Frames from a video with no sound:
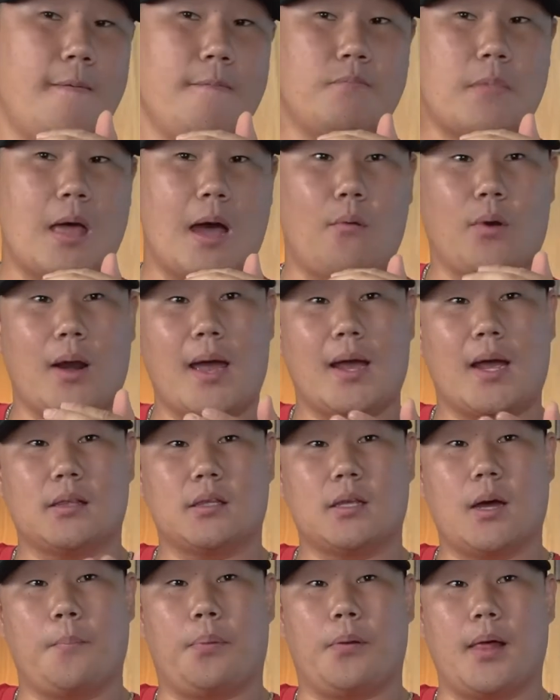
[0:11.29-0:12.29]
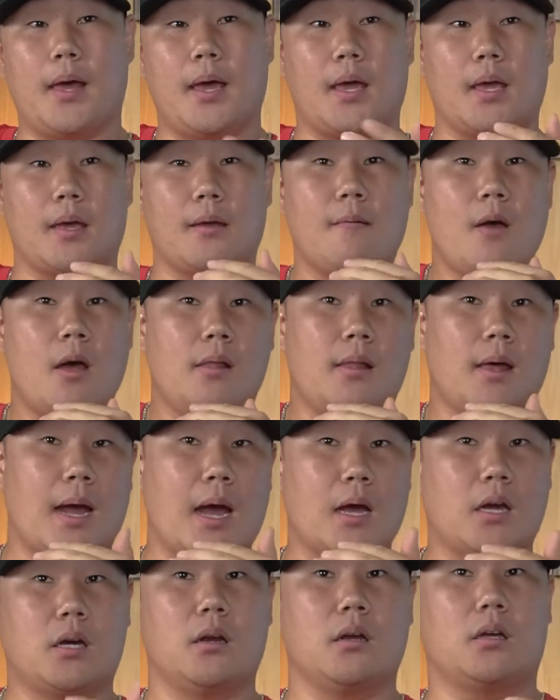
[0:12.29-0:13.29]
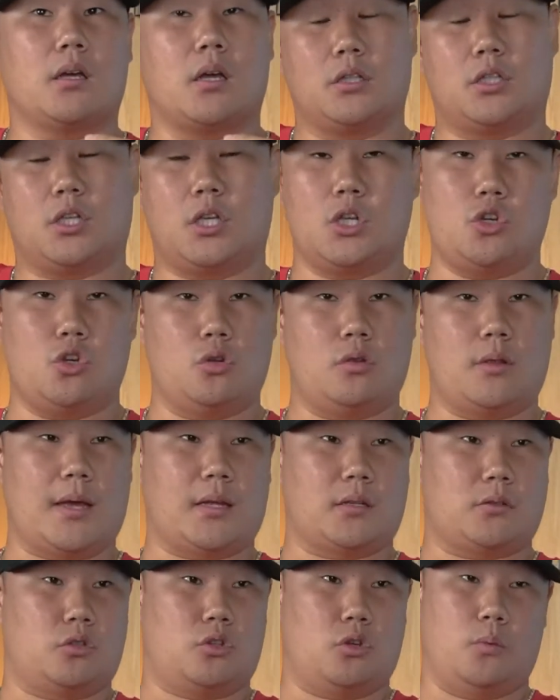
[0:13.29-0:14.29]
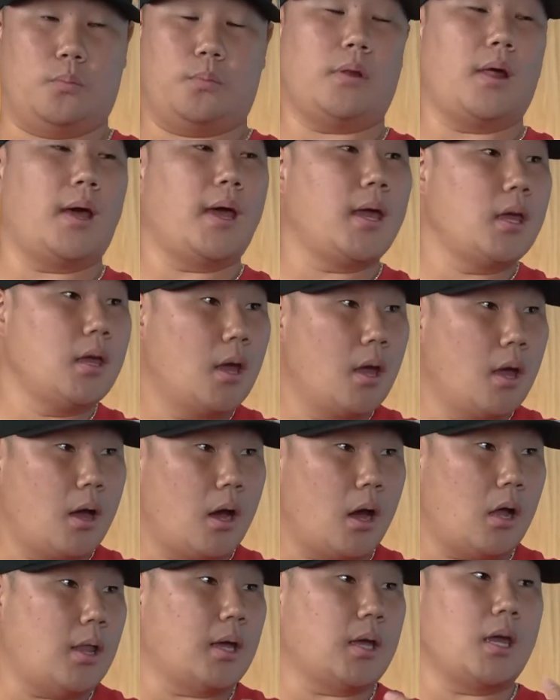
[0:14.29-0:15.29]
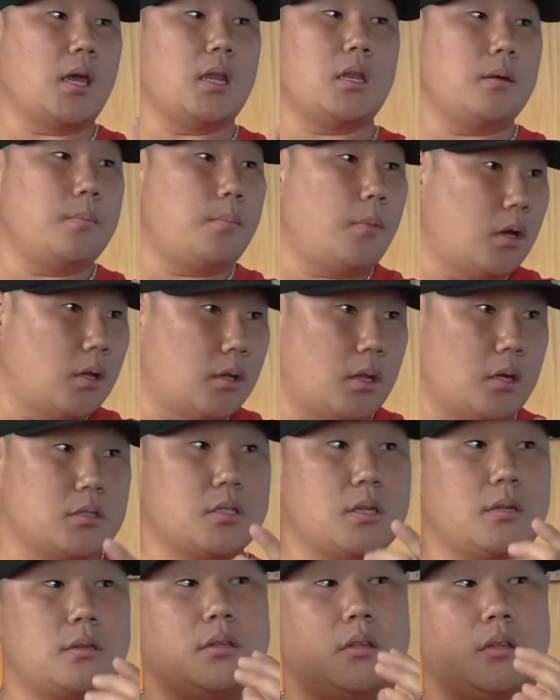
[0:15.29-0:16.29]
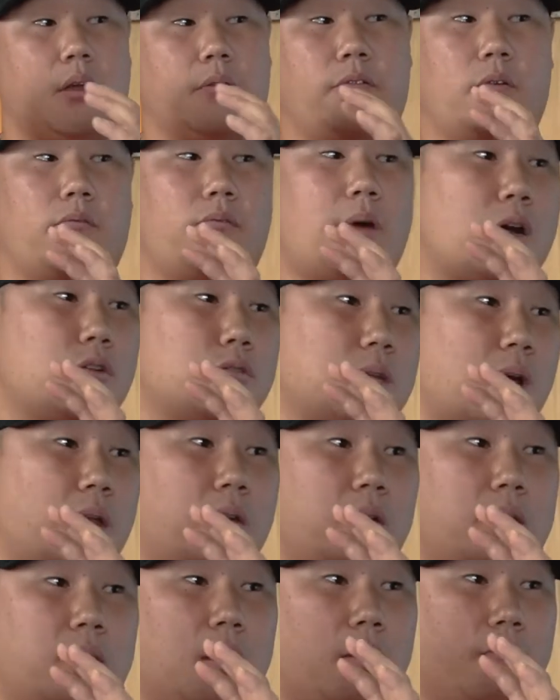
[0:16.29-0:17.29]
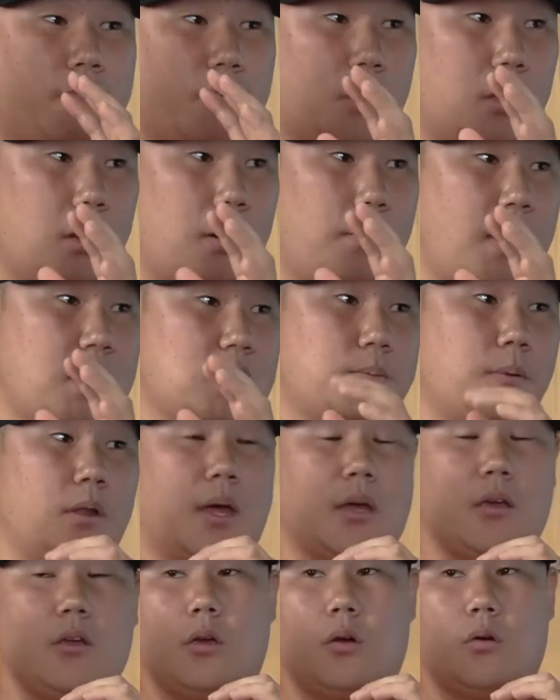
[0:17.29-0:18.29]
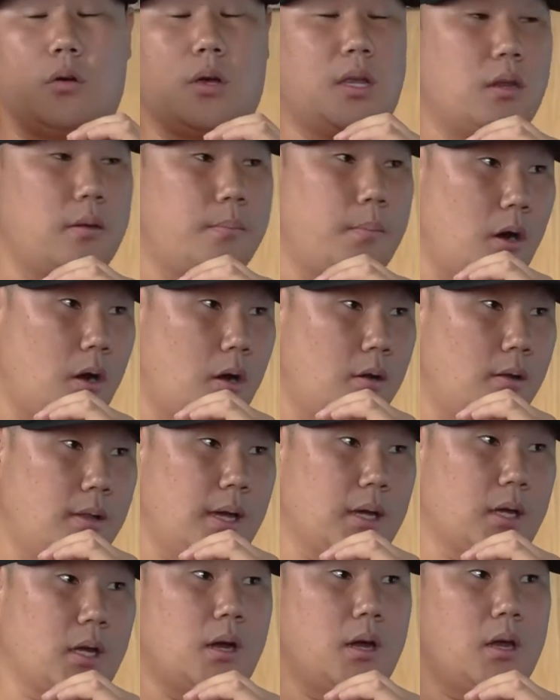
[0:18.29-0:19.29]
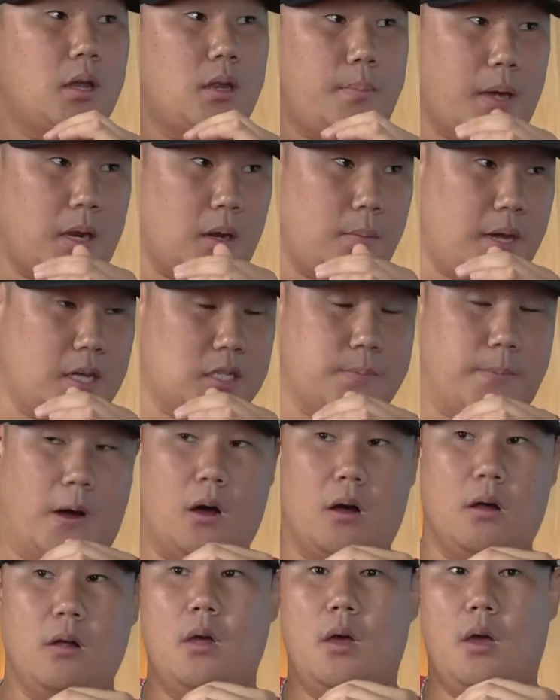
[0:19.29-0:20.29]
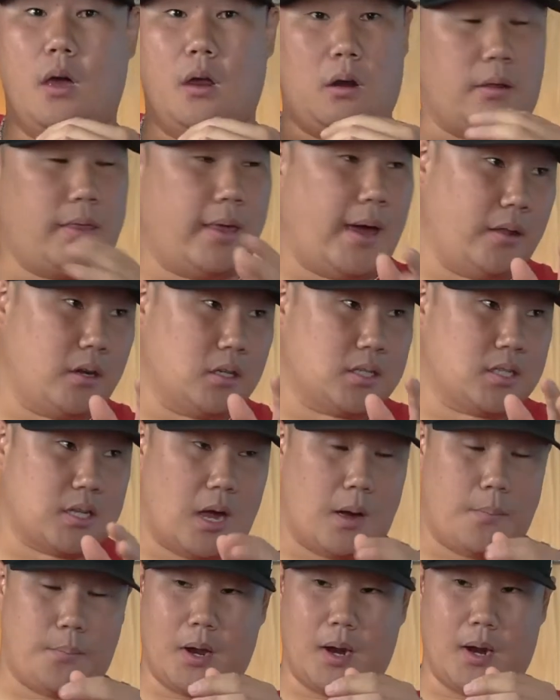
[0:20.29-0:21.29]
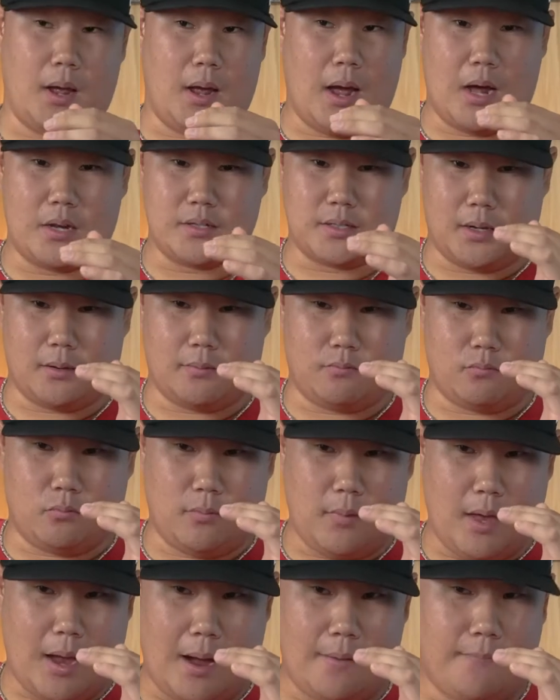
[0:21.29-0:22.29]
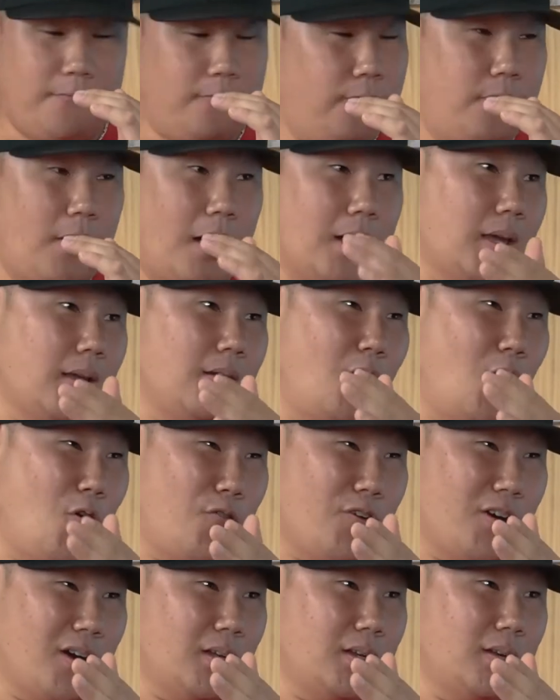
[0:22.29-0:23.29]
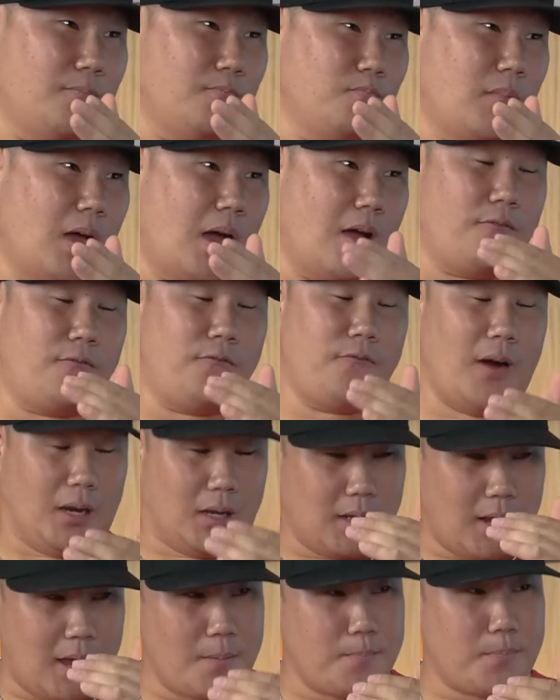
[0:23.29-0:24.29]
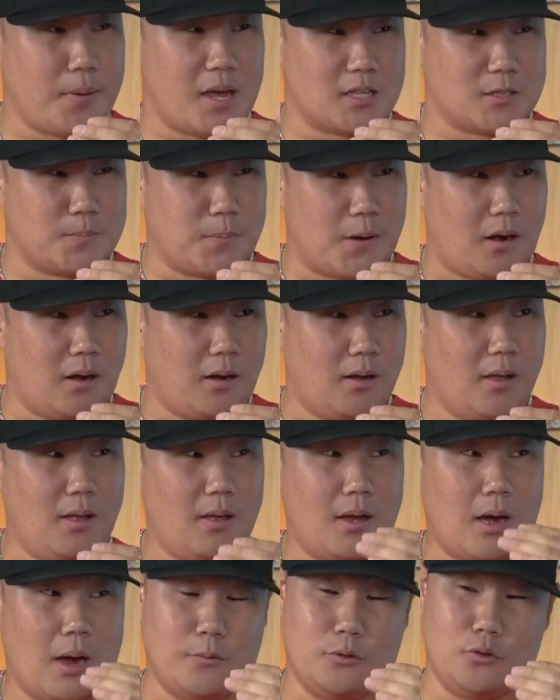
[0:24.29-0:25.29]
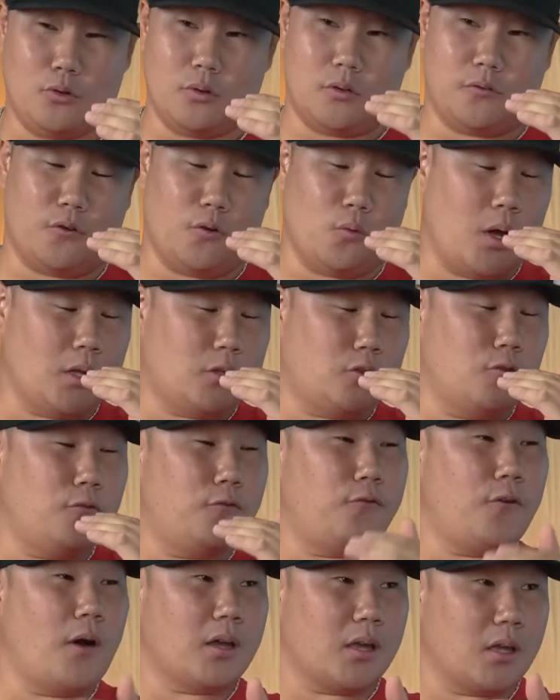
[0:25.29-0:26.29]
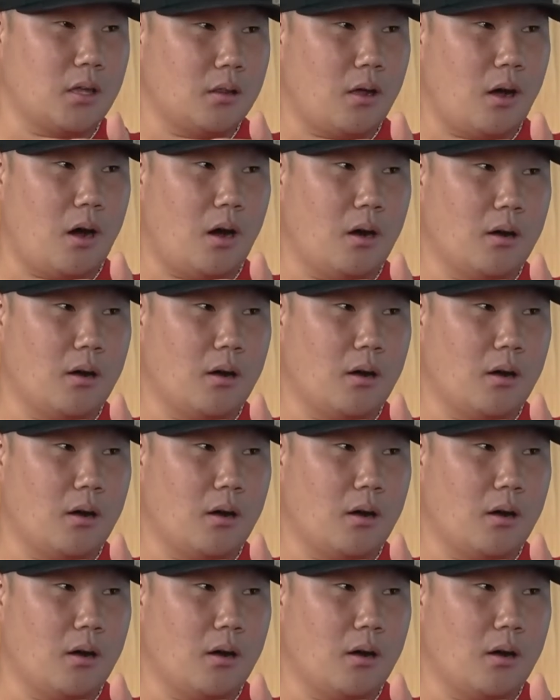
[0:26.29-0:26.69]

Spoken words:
Now, when I got done playing, I could have continued to play there's different routes other than affiliated baseball. Like you can go to indie ball, independent baseball, and all that other stuff. But I was like, I'm fucking over it. I fucking hate baseball. I've been doing this for way too fucking long.